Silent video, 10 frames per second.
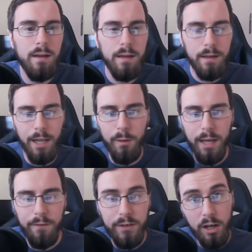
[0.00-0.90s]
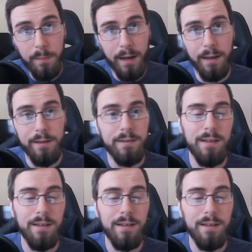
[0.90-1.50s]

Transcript: Now we have Delmise.